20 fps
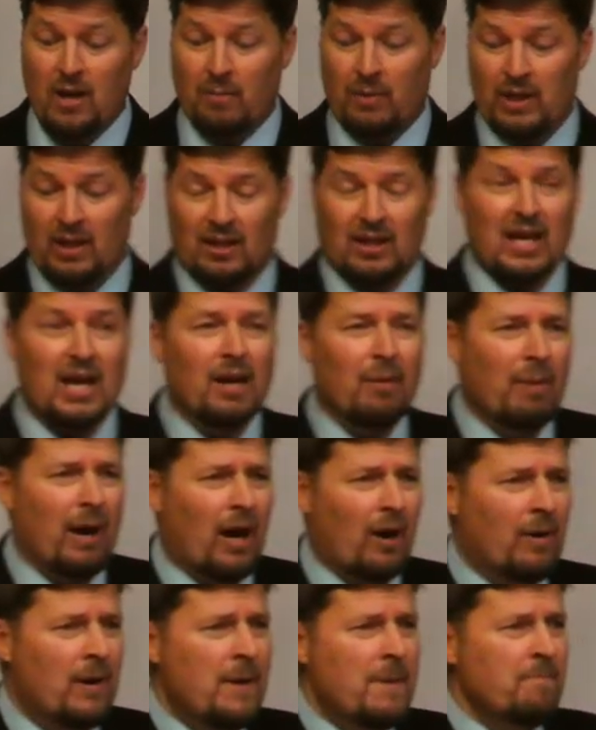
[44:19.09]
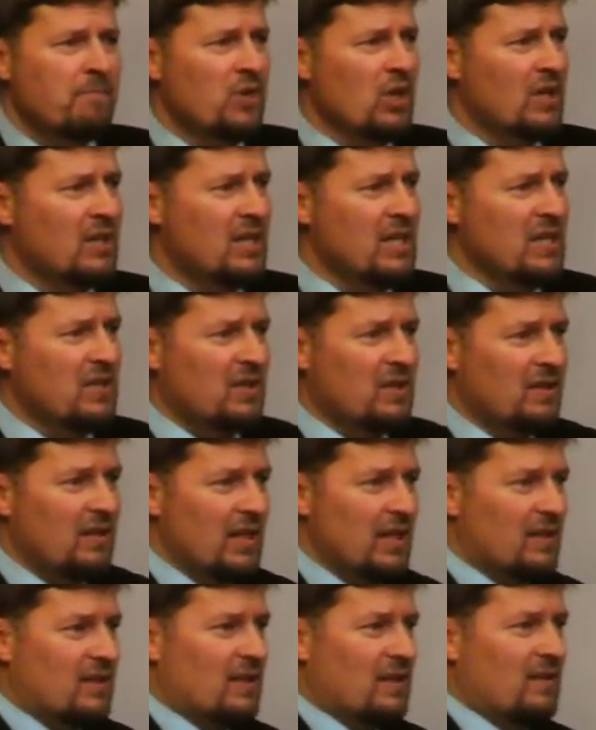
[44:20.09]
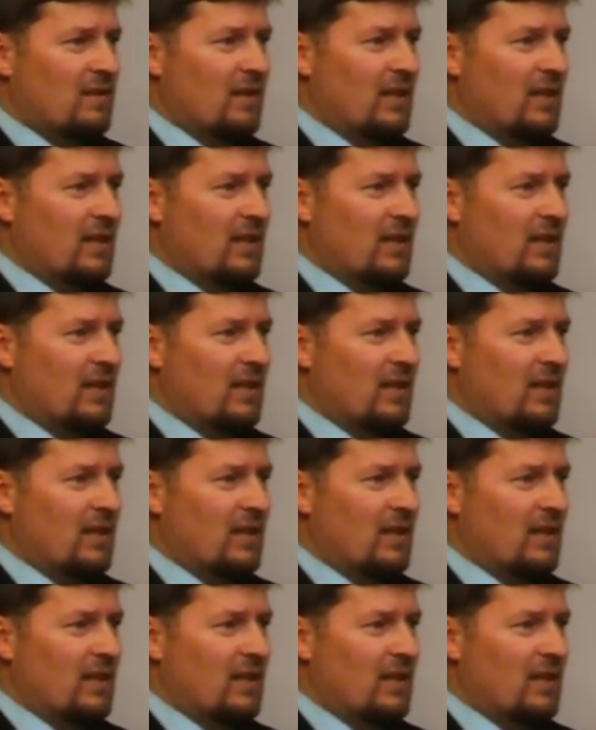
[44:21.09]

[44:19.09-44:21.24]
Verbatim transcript: But you think about just these, these,